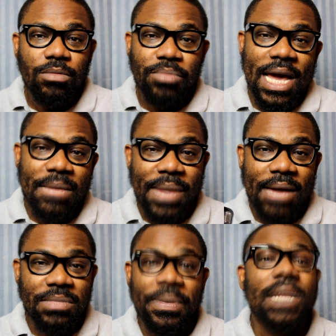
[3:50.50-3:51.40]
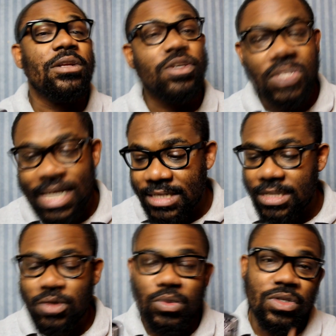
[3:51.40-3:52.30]
bang, bang, depending on your
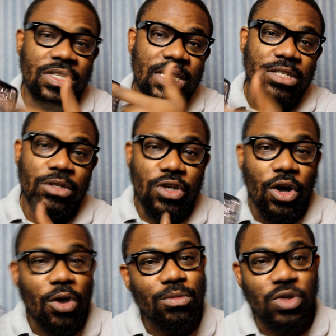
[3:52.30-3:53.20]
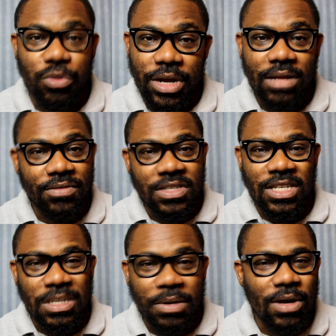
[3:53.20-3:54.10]
settings, would sit on your home screen if it's
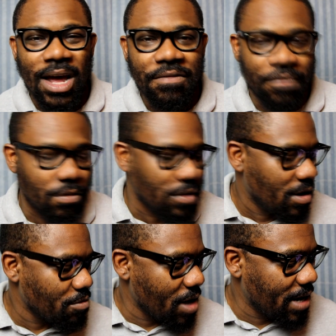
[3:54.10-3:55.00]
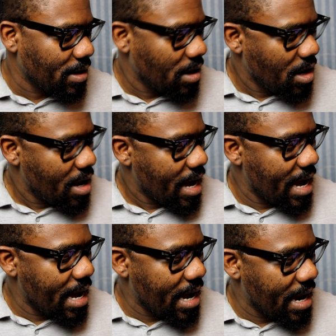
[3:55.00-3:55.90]
a typical iPhone, right?
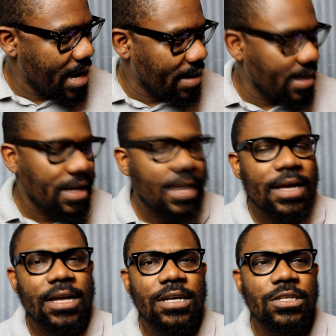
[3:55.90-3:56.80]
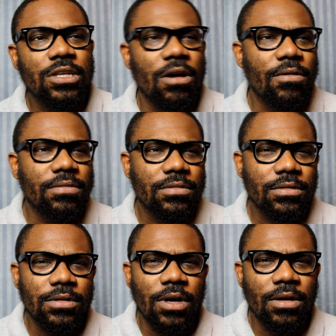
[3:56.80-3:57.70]
And so
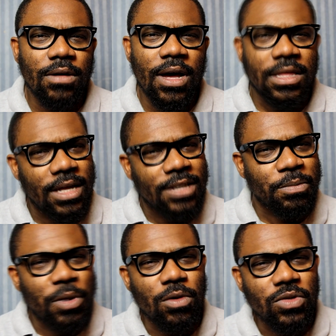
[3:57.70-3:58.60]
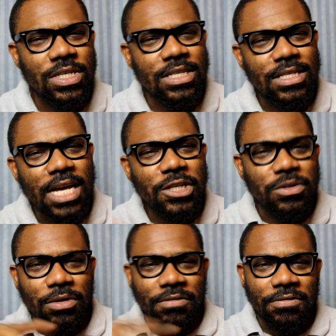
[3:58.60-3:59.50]
I suppose the
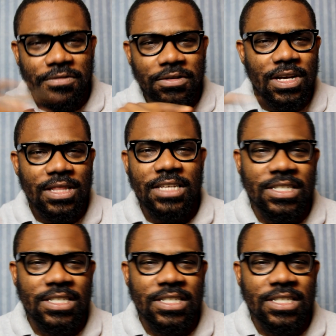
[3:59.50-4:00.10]
nature of the